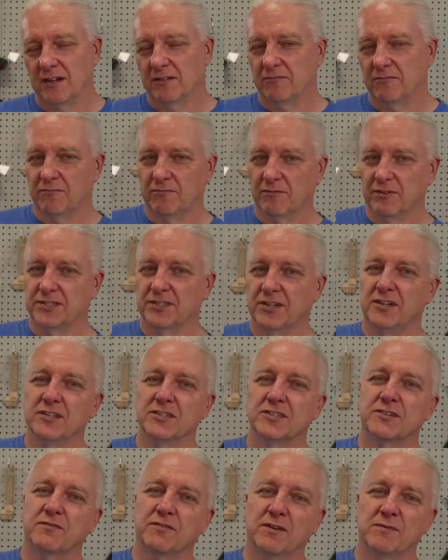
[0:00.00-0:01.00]

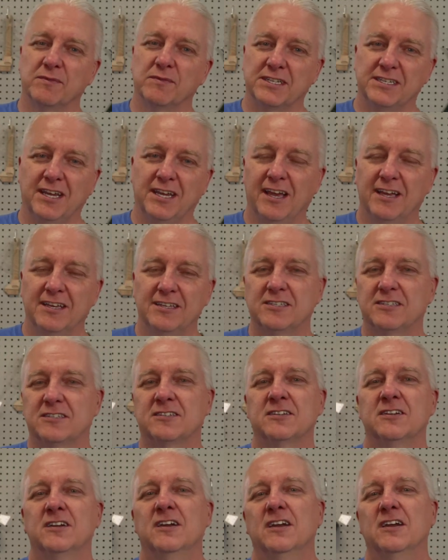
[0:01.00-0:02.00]
results from the tests.
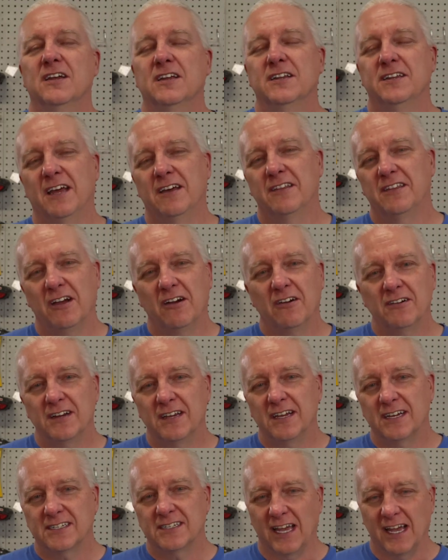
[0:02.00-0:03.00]
Now, they aren't
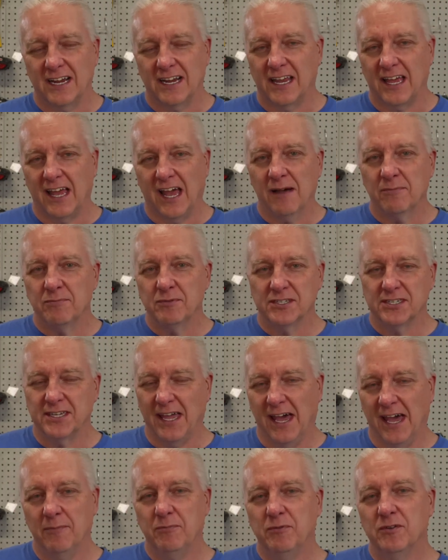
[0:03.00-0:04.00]
exactly apples to
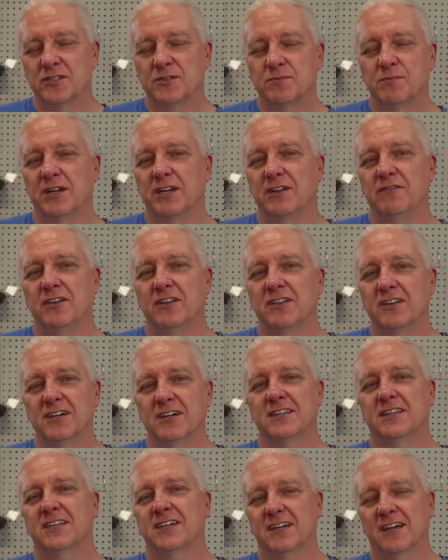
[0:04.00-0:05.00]
apples, but if you look at
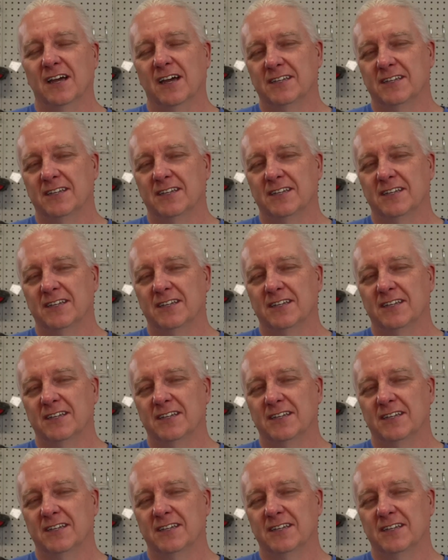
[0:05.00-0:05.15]
the cut